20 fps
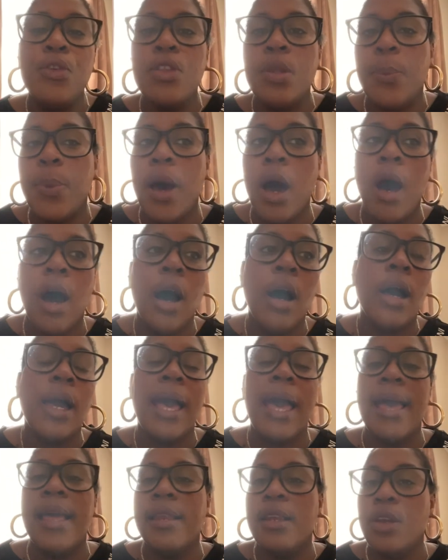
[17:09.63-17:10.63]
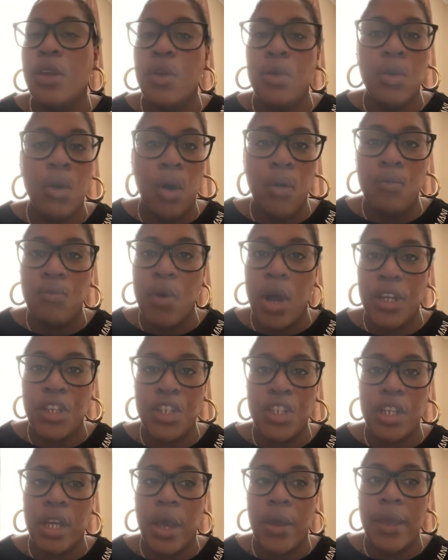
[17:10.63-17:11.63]
the park and not rush
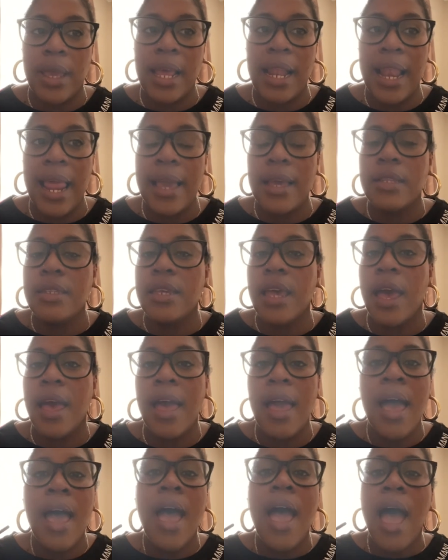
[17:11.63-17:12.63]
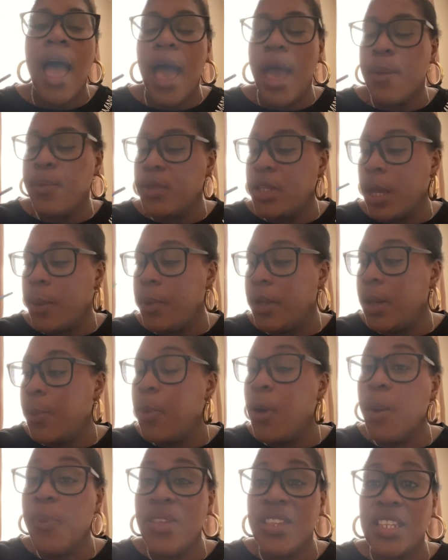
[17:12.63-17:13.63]
to go and collect her. So I'm going to
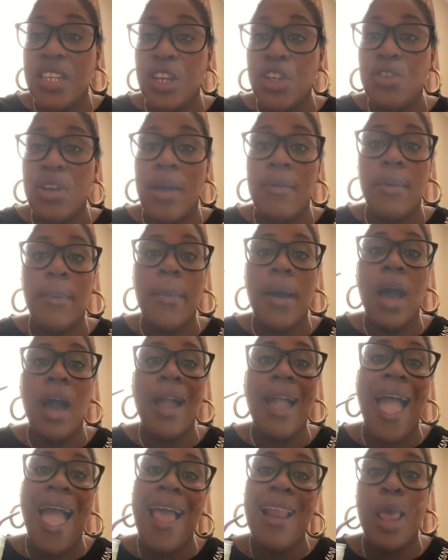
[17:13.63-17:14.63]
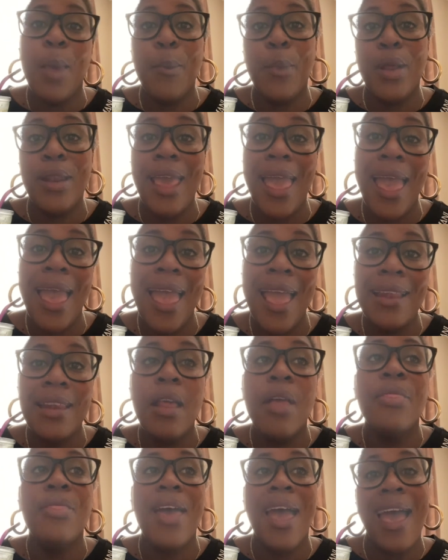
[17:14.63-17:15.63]
pop this in a travel mug and I'm going to head
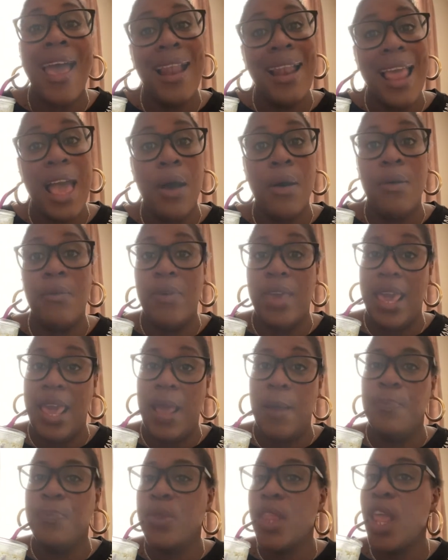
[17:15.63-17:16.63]
the hell out of here.